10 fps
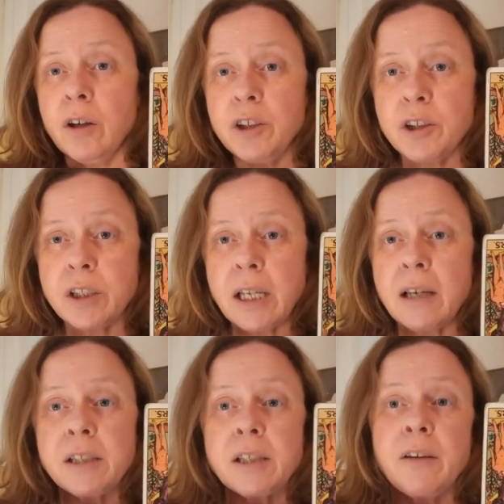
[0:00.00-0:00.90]
just
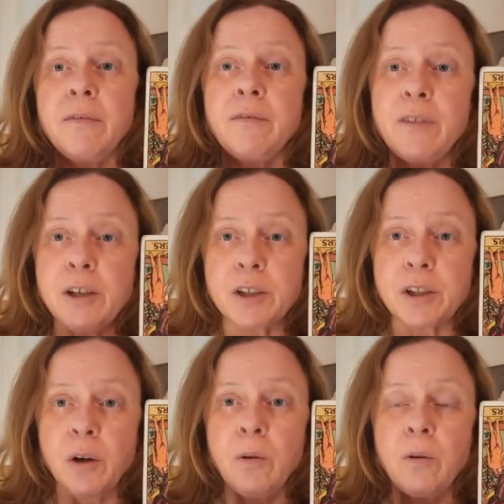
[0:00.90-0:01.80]
ask for your
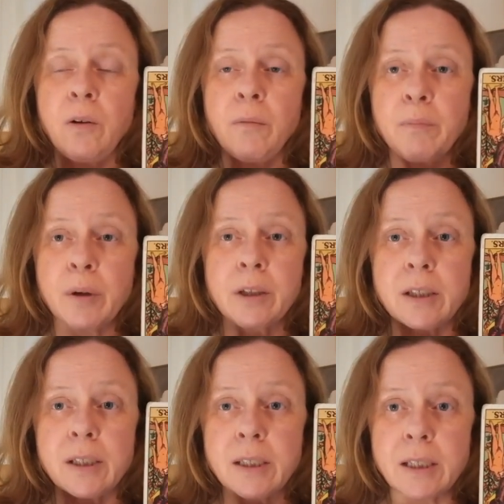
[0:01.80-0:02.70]
soul
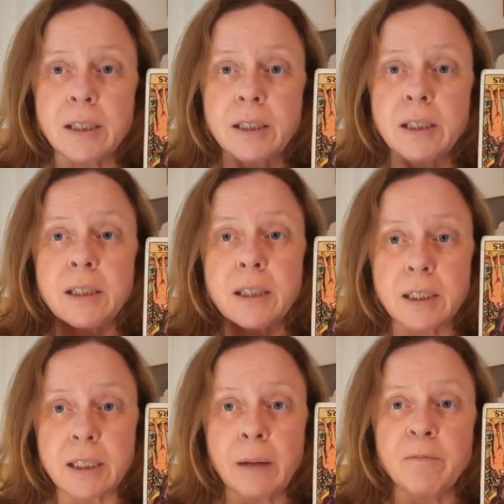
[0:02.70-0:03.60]
brothers and sisters to
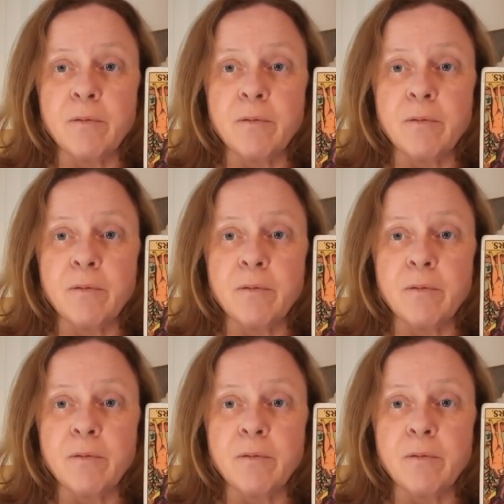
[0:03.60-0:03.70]
step